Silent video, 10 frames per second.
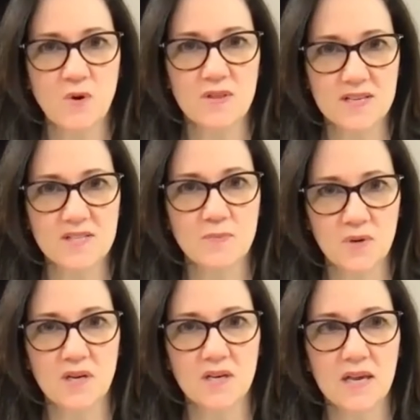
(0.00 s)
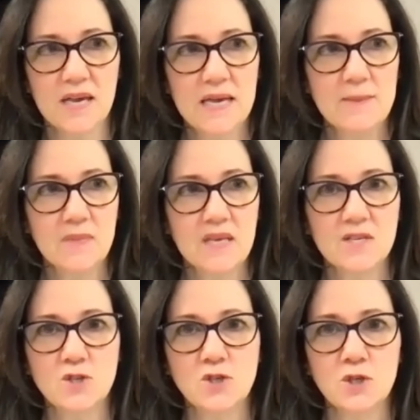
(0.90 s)
for this book
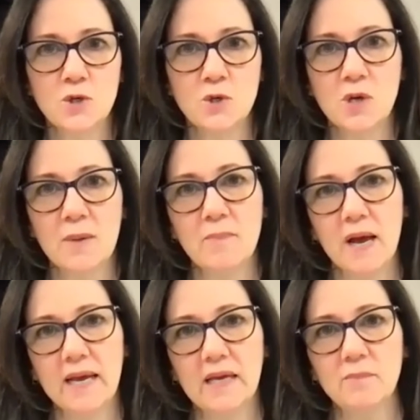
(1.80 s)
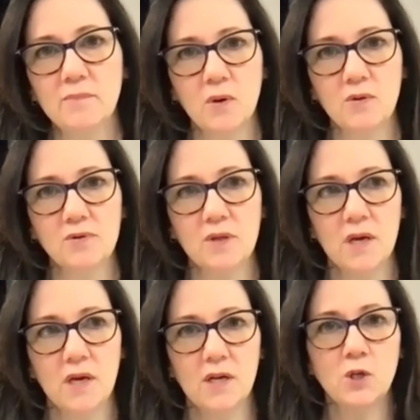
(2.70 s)
is to combine both
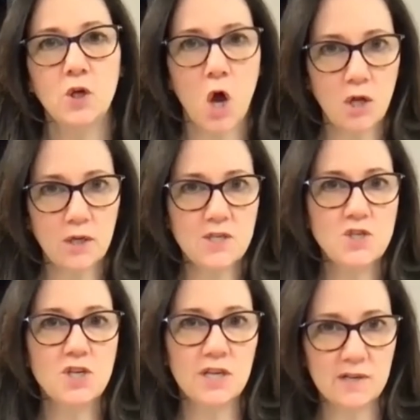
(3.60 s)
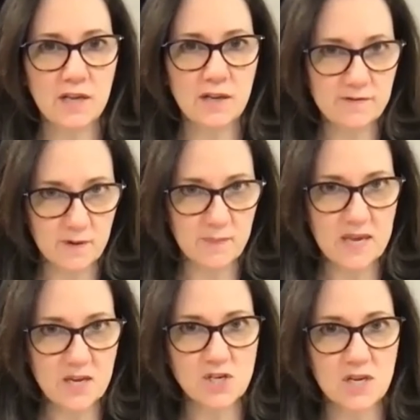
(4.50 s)
knowledge and
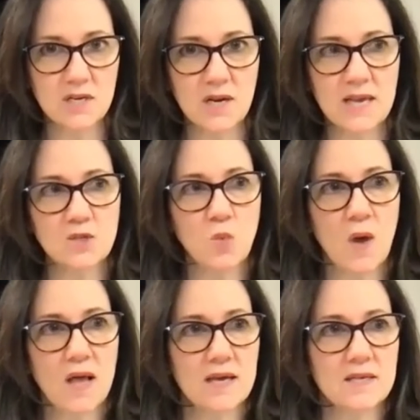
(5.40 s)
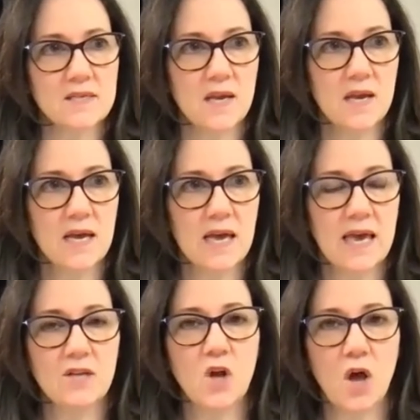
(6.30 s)
information as well as
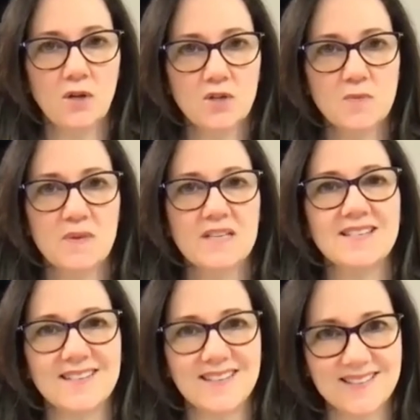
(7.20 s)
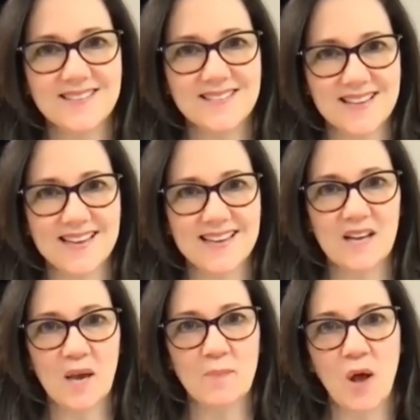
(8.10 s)
acknowledgement and
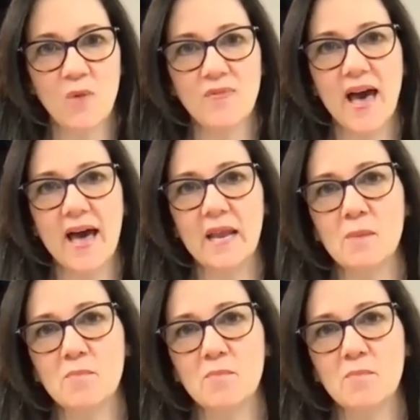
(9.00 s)
insight about that